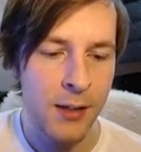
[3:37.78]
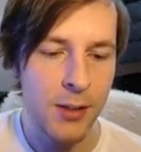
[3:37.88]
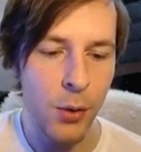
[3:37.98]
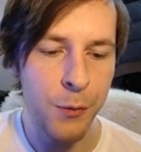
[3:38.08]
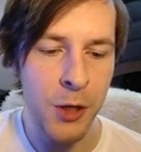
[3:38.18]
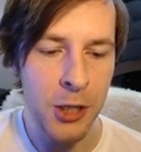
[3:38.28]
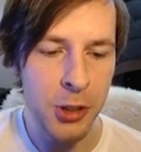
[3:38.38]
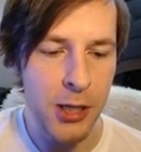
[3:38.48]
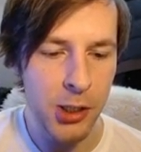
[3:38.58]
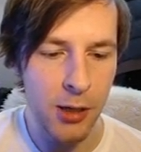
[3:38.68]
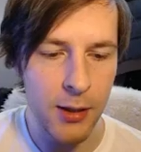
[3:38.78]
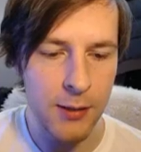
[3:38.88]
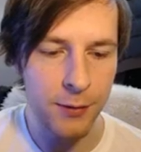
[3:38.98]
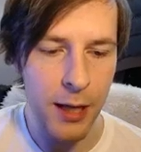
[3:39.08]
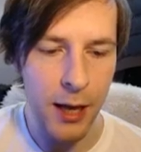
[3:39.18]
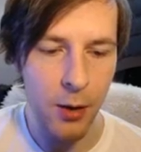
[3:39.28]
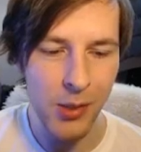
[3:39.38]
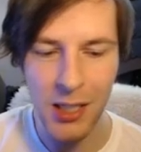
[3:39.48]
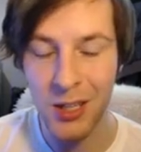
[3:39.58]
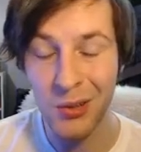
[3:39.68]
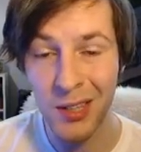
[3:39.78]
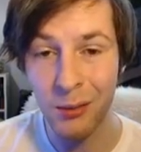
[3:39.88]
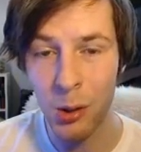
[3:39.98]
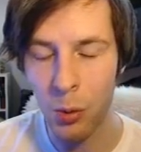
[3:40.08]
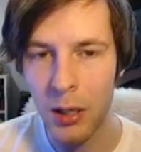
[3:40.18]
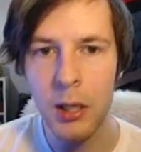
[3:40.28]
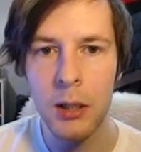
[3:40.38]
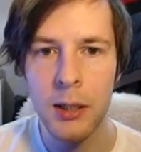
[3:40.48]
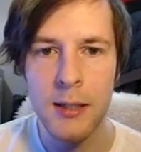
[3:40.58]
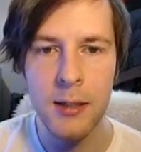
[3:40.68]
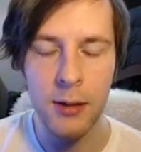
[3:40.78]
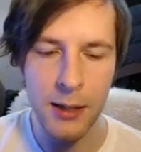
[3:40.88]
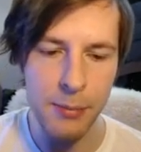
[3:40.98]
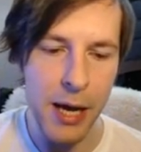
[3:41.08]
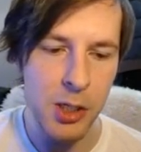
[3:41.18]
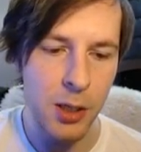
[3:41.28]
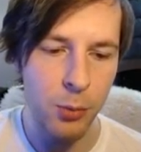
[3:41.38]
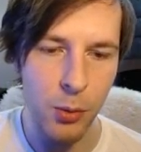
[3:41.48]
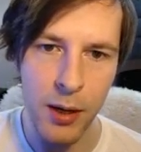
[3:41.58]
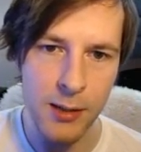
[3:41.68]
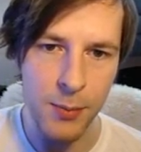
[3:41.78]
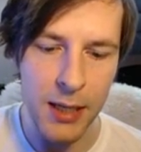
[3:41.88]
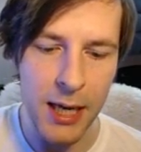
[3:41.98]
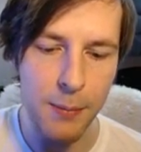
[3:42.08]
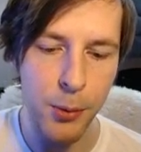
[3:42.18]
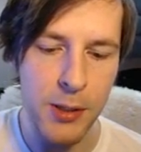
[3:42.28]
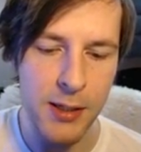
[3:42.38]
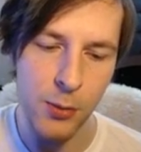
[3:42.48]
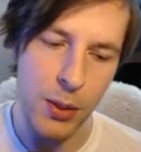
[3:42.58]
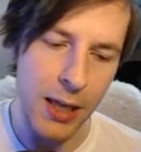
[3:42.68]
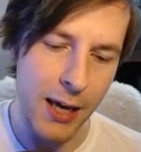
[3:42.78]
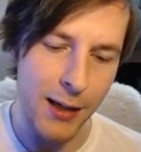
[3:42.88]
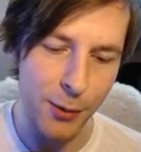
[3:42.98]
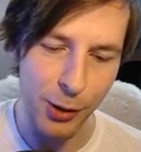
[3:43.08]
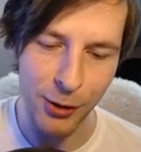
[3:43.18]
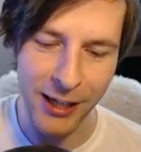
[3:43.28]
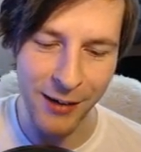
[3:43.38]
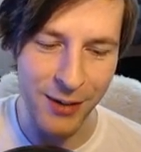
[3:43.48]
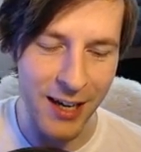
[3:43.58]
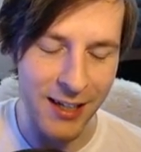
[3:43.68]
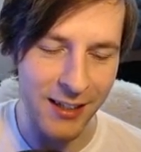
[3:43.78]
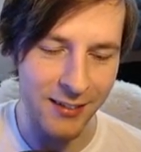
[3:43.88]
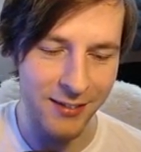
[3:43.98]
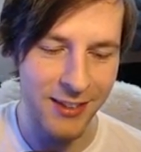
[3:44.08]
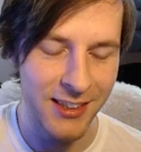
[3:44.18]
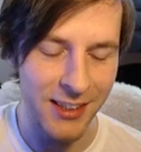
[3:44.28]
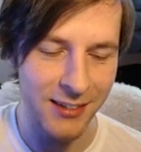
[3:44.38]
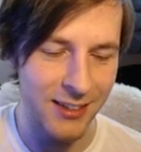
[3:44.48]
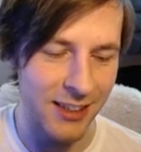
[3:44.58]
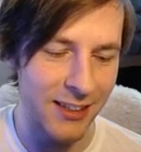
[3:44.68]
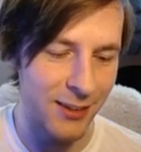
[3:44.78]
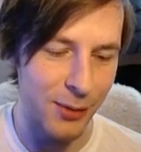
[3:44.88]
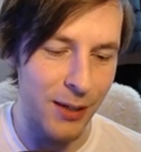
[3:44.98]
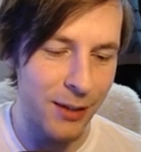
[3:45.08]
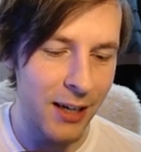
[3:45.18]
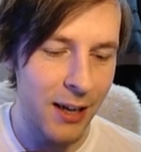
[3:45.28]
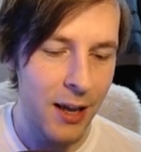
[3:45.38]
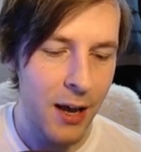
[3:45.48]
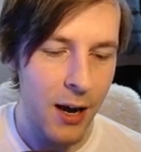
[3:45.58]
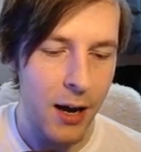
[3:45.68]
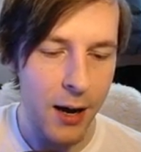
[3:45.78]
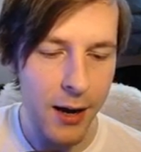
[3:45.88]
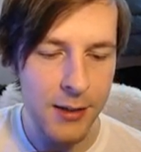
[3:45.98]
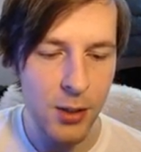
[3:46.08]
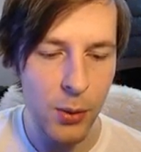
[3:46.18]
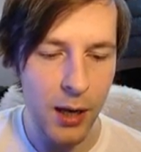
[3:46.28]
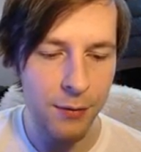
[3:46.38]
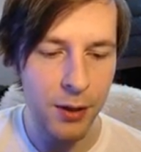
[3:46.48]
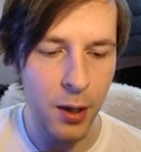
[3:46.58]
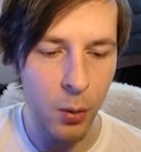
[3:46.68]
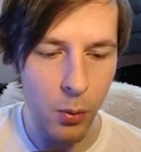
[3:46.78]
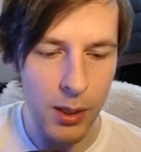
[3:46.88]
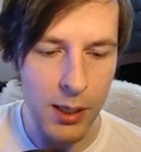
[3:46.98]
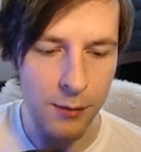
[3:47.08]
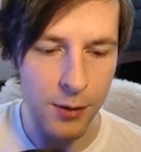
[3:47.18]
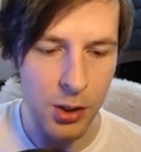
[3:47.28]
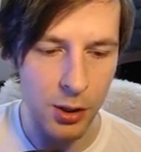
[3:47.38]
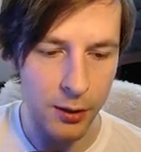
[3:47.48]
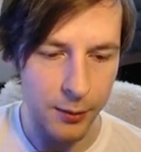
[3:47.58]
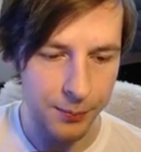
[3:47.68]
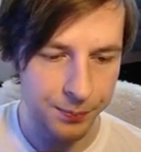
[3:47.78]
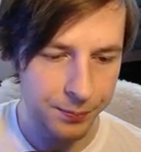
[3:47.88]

So if we're not trashing any of these flat out, which I don't think we will, considering this matchup, we want as many hit points as we can, and we already have 96 or whatever. Uh, so we got to figure out what we need for sure.